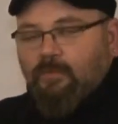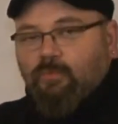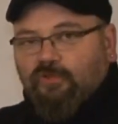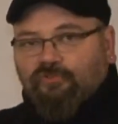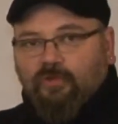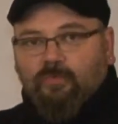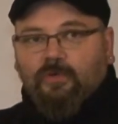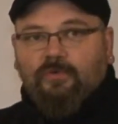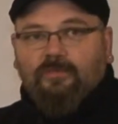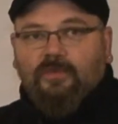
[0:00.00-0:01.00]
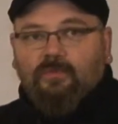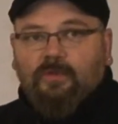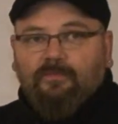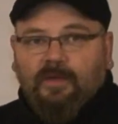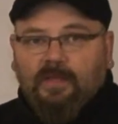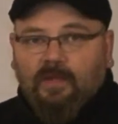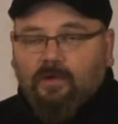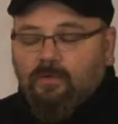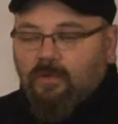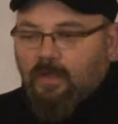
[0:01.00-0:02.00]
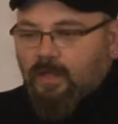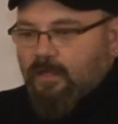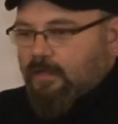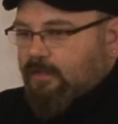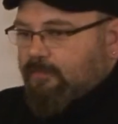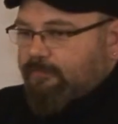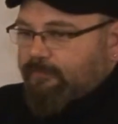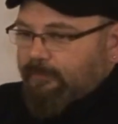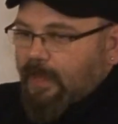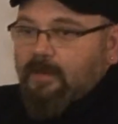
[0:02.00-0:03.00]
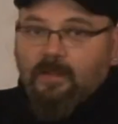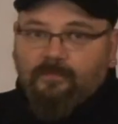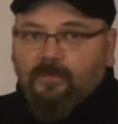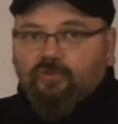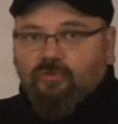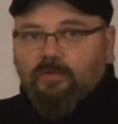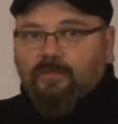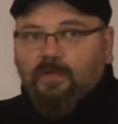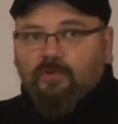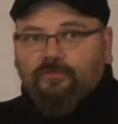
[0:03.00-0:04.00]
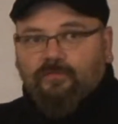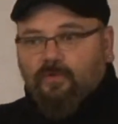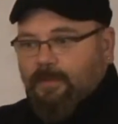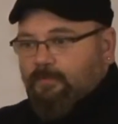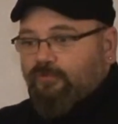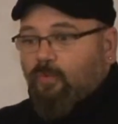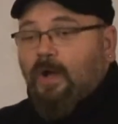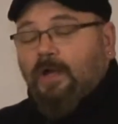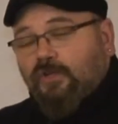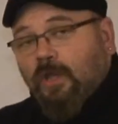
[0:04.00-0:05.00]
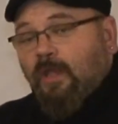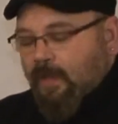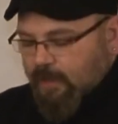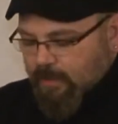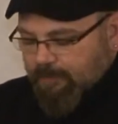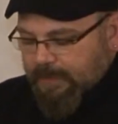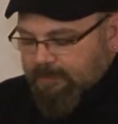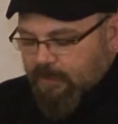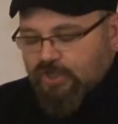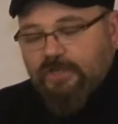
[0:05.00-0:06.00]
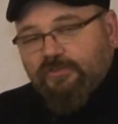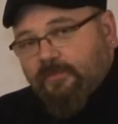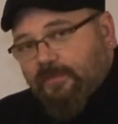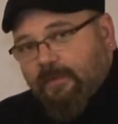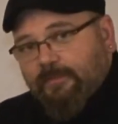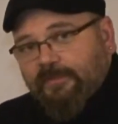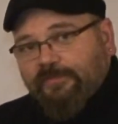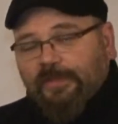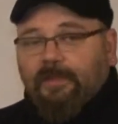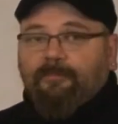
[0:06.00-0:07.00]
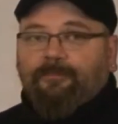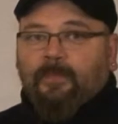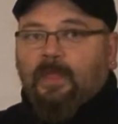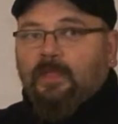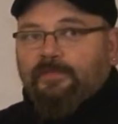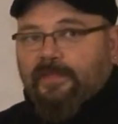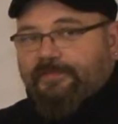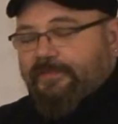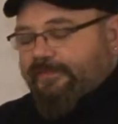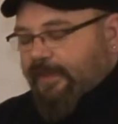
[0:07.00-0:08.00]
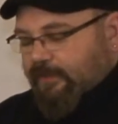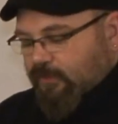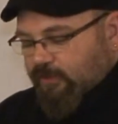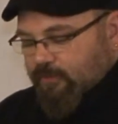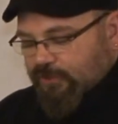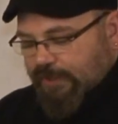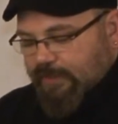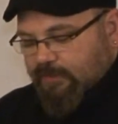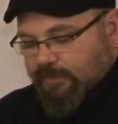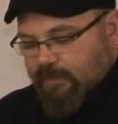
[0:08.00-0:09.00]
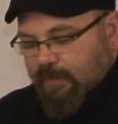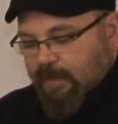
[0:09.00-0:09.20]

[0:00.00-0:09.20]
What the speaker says: which is good when you're reviewing video, and if you're shooting videos for people to watch, it'll be much easier for them to see. So that's the second notable change.